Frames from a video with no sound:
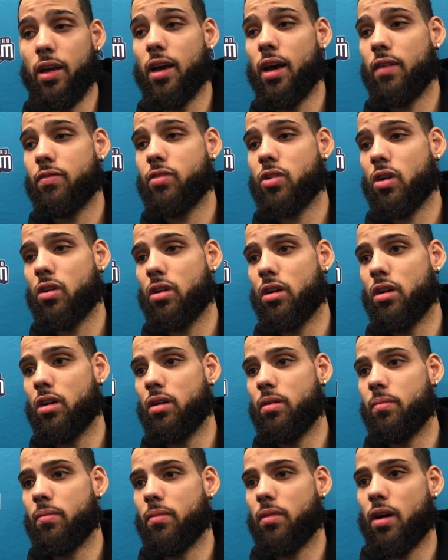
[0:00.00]
Yeah, I've talked
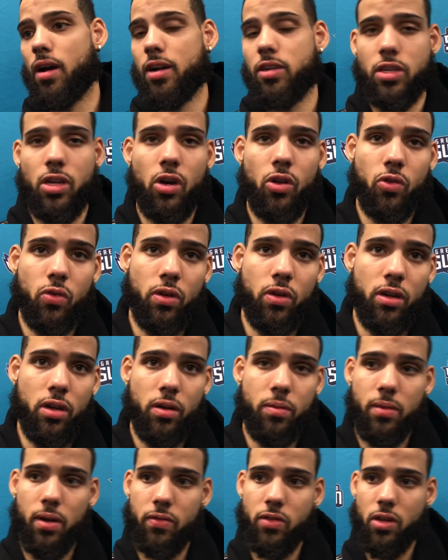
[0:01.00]
to actually all three of
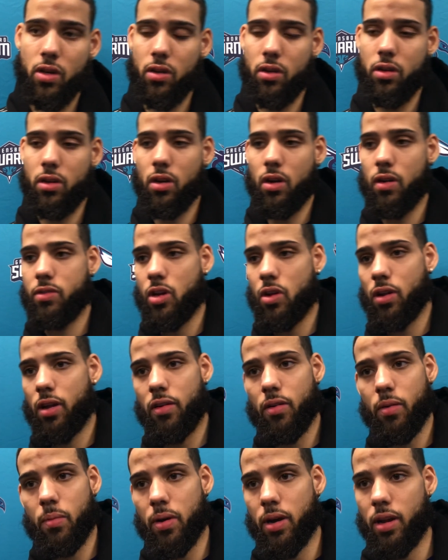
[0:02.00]
them. I've talked to
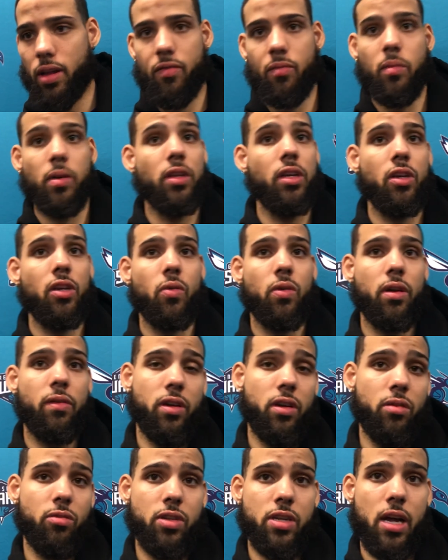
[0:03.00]
everybody, even Malik
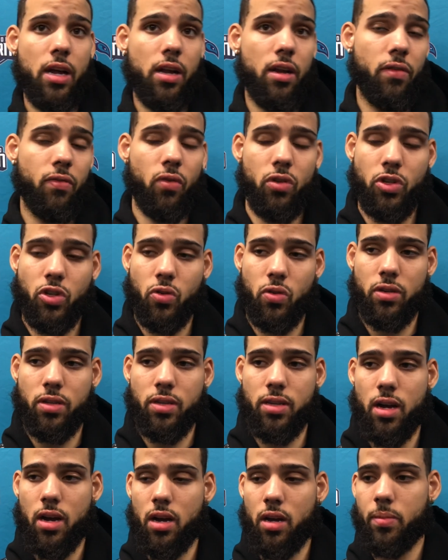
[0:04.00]
whenever he was down here for a short
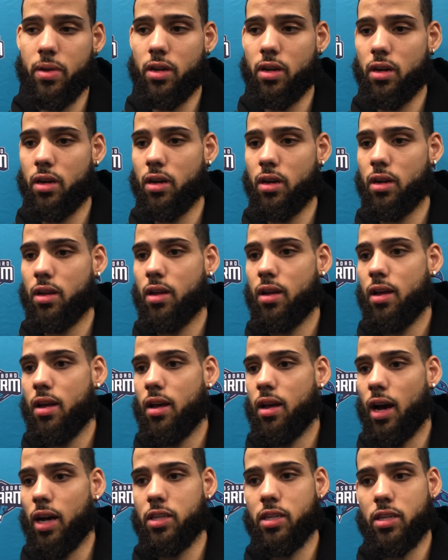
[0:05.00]
time. And
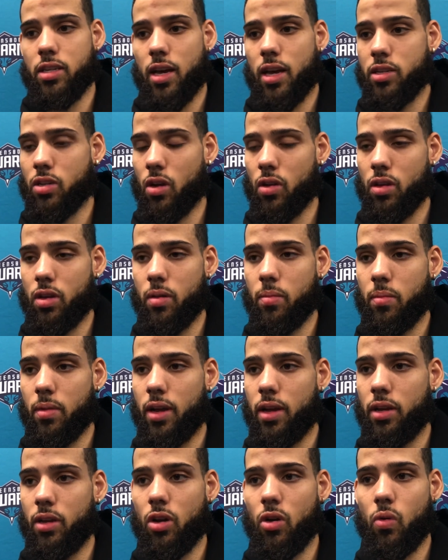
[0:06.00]
I just asked all them,
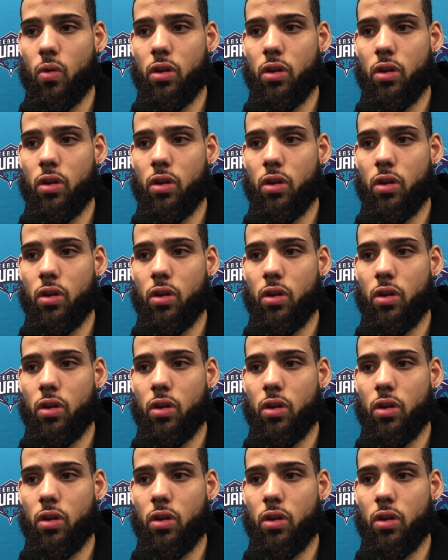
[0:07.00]
like, you know,